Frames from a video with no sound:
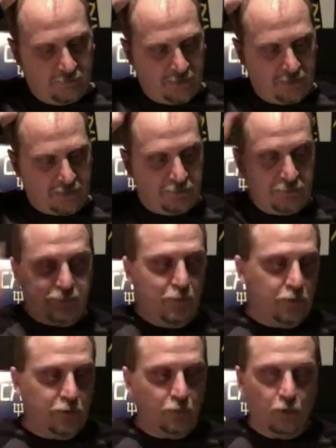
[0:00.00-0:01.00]
There's some
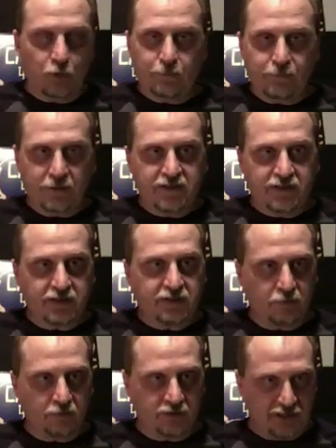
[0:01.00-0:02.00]
spoken word
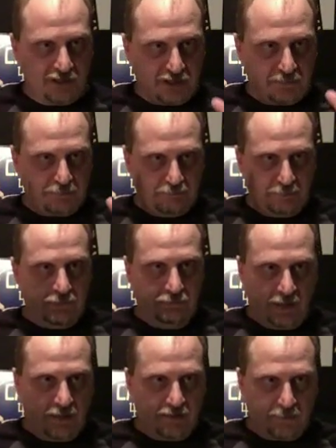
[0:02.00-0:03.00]
pieces where she
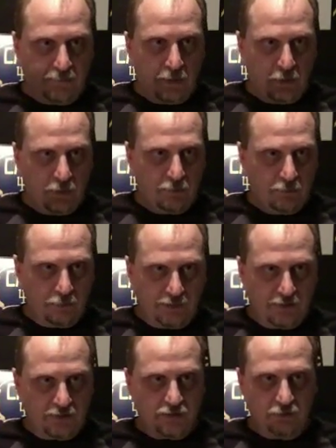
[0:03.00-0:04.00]
tells a poem or
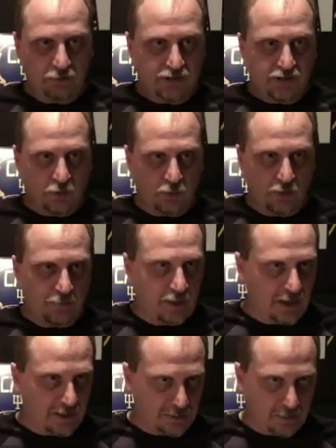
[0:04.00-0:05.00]
tells a little story
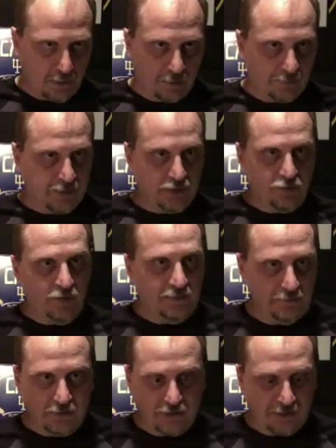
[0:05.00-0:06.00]
behind all this great
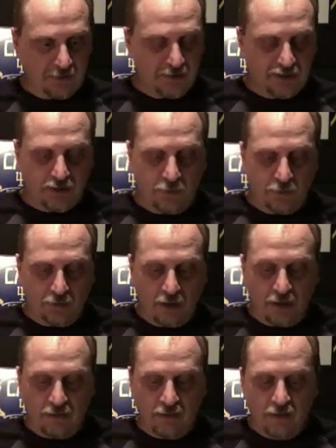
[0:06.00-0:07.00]
music that's going
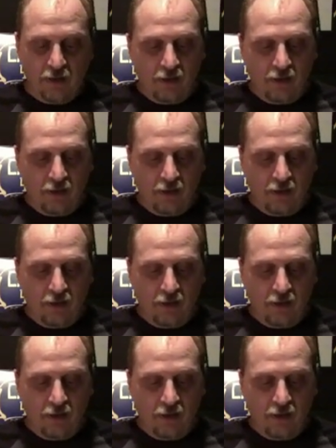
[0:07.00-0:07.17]
on.